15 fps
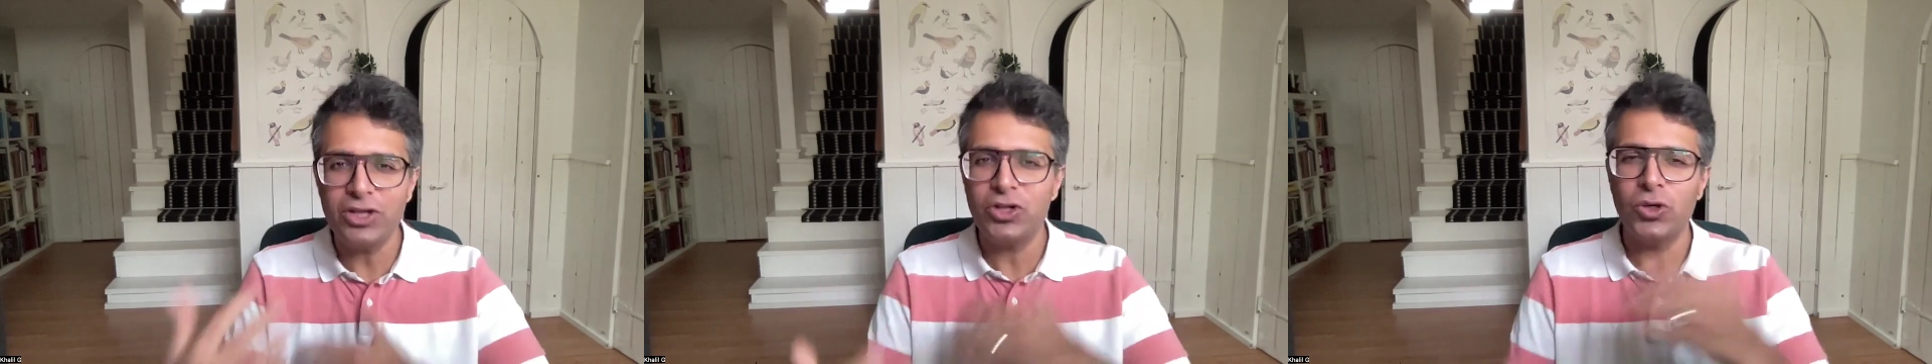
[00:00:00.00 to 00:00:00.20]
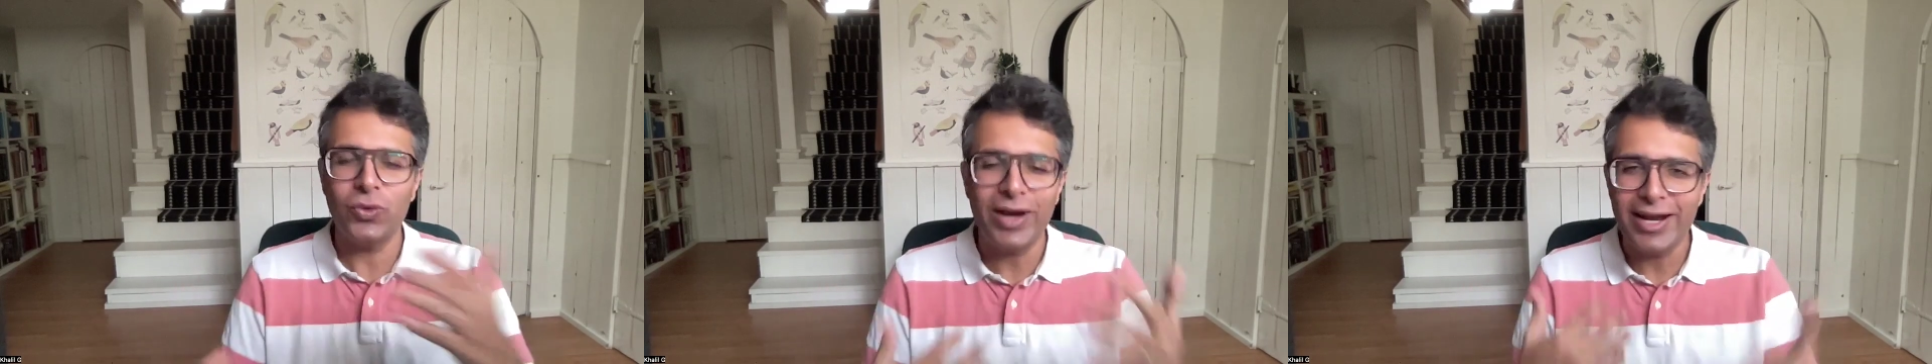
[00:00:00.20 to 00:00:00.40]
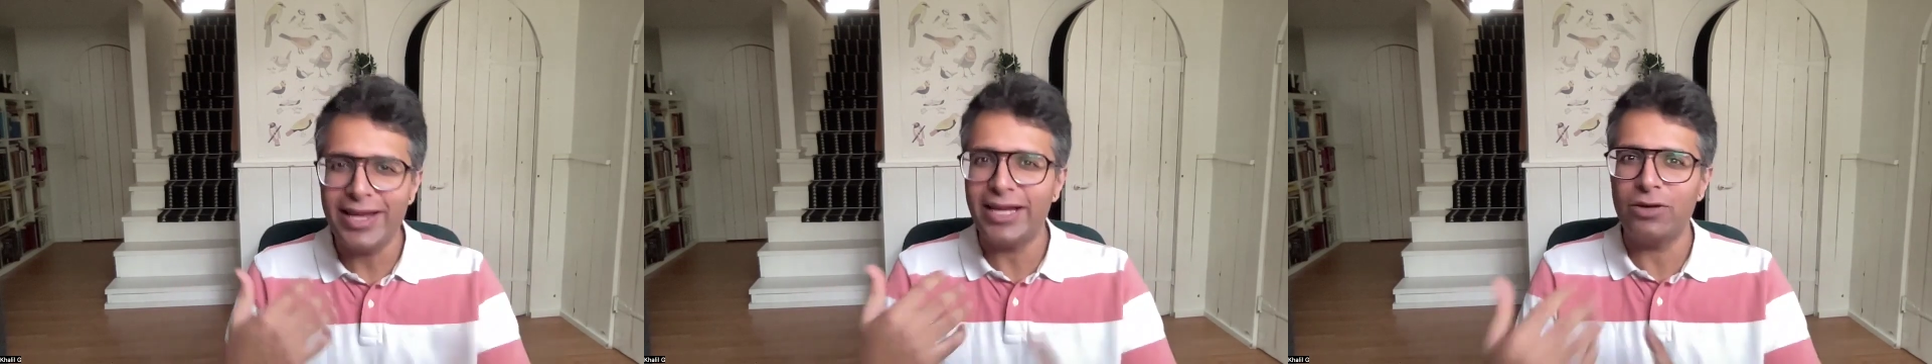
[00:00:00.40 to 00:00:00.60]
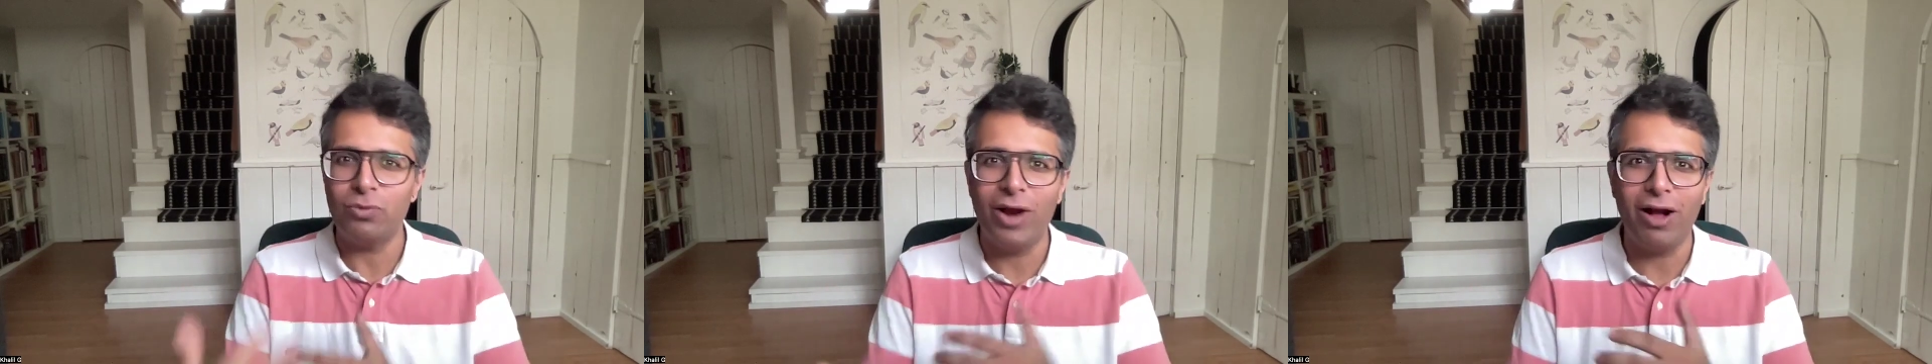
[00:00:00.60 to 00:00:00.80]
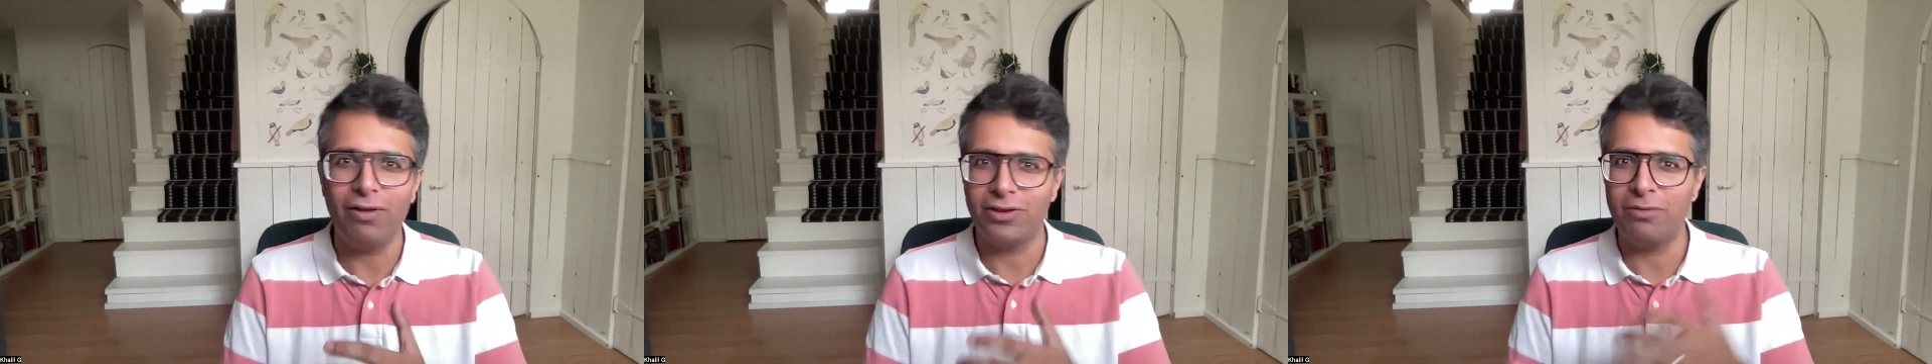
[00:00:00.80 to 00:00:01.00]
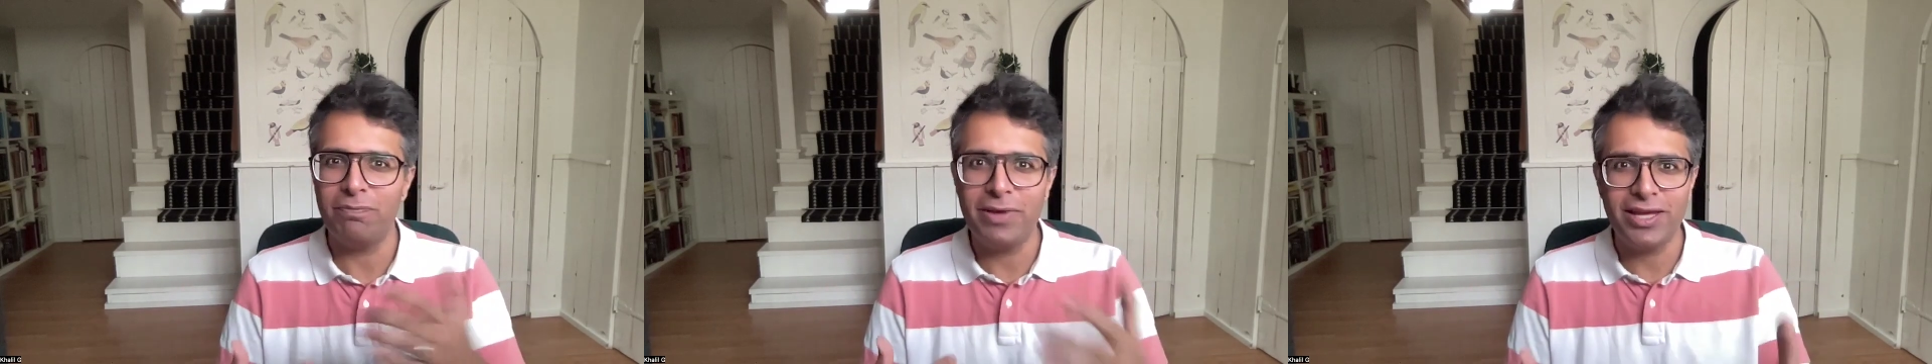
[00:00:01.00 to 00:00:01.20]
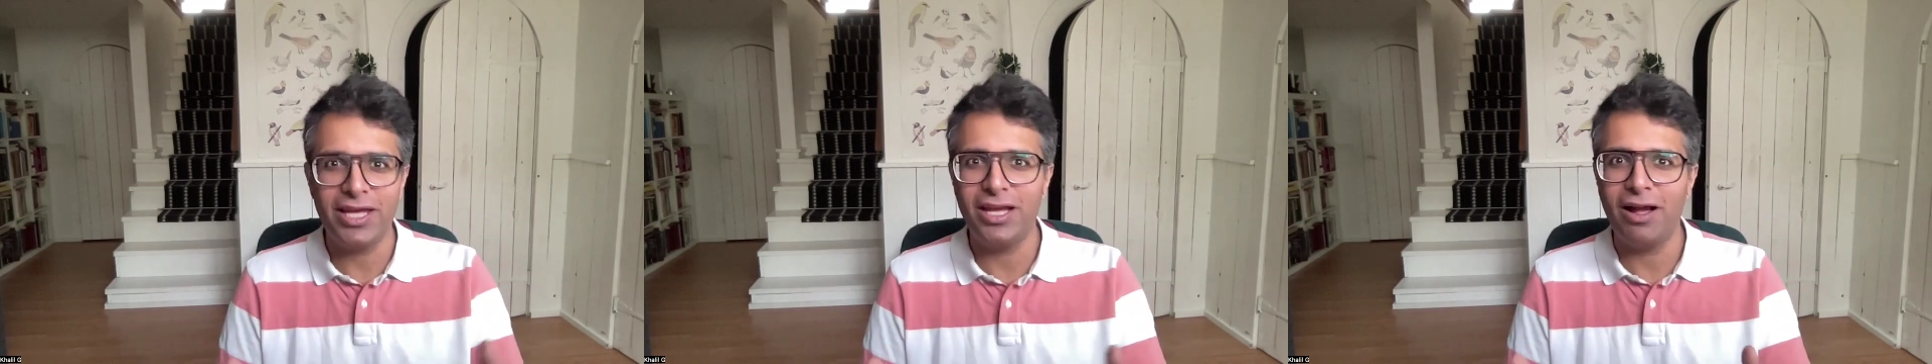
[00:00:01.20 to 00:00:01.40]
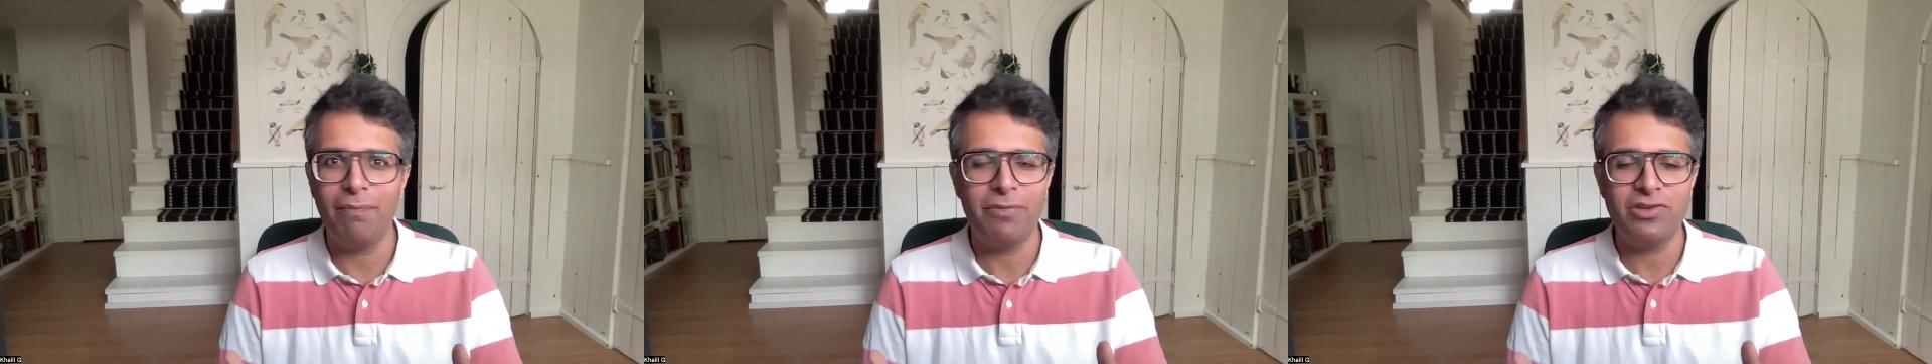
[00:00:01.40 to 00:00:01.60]
curating it well, you're
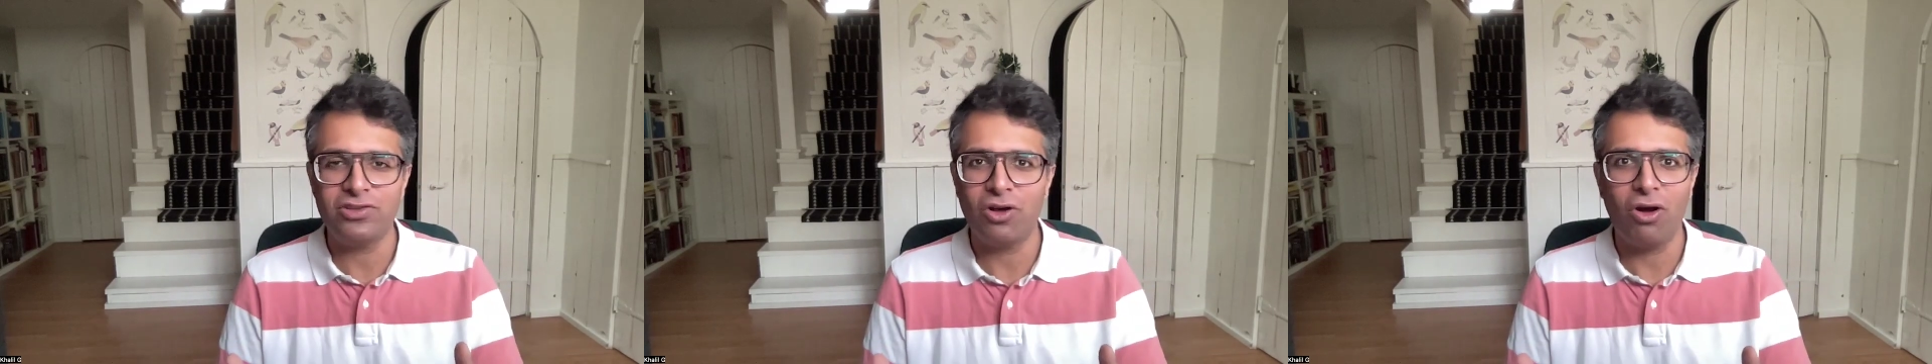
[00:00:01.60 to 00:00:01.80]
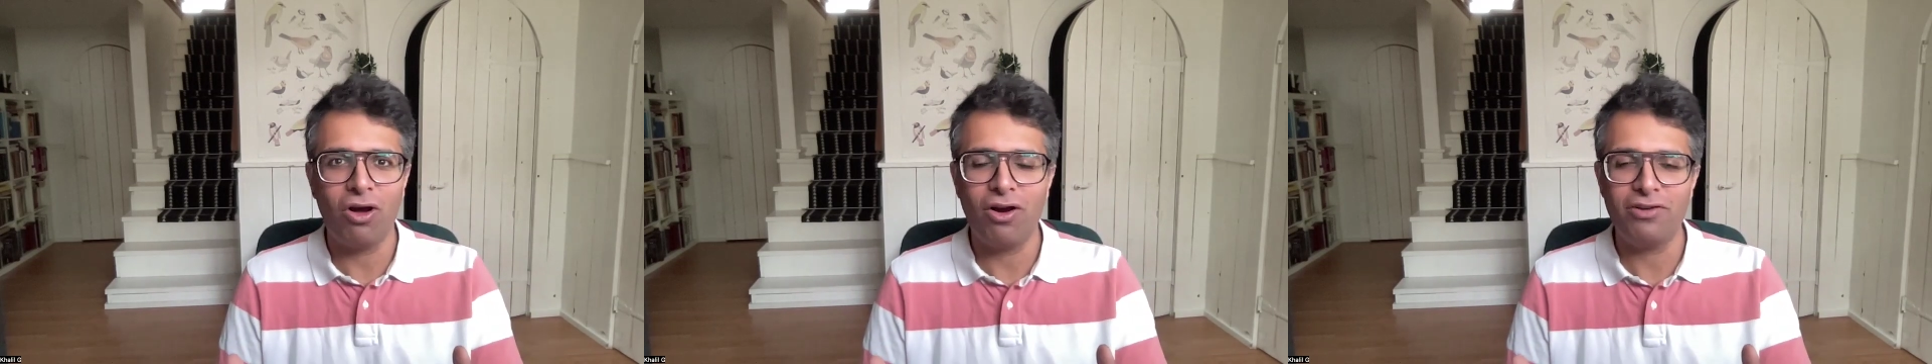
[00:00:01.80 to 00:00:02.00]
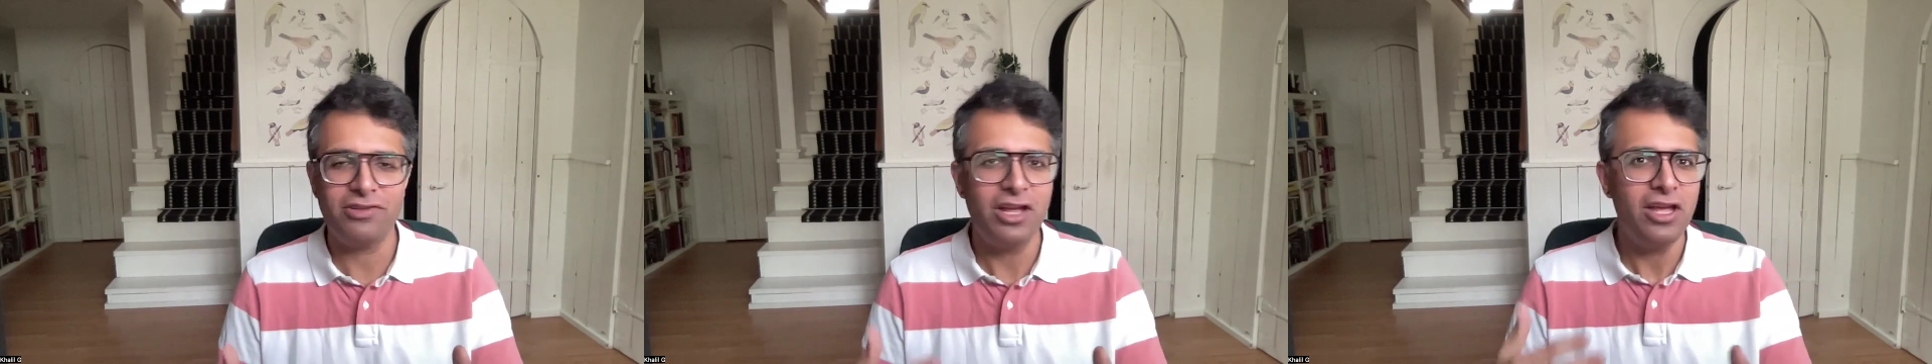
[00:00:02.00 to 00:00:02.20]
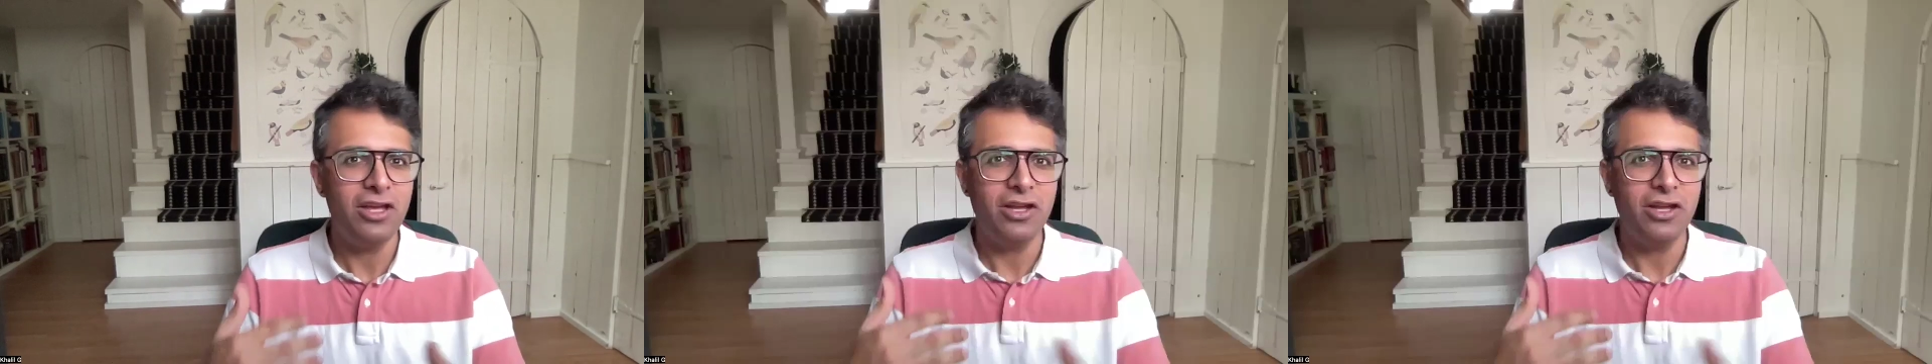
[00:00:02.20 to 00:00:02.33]
picking up the songs